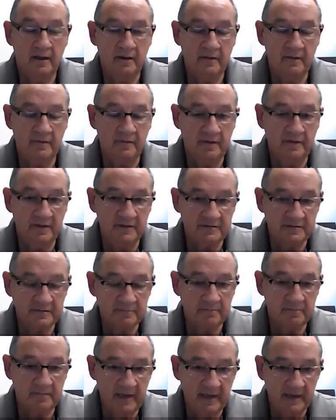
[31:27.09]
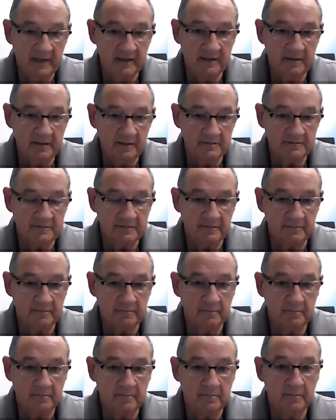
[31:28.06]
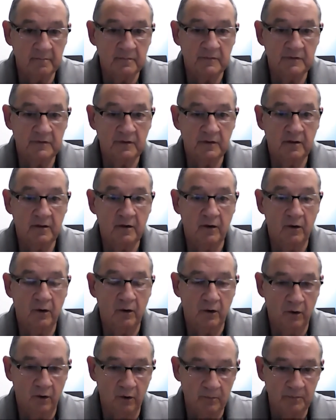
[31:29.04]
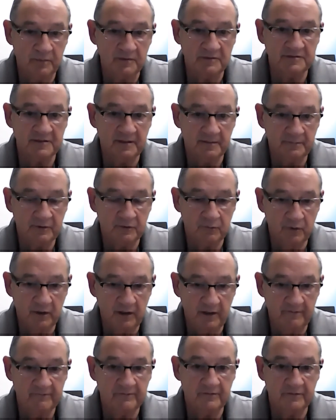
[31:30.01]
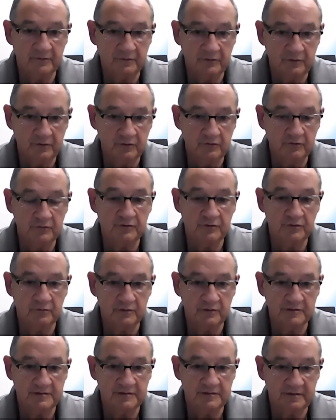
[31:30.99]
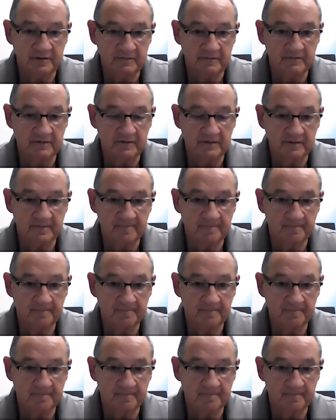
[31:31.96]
this mechanism opens up the way for you to receive it.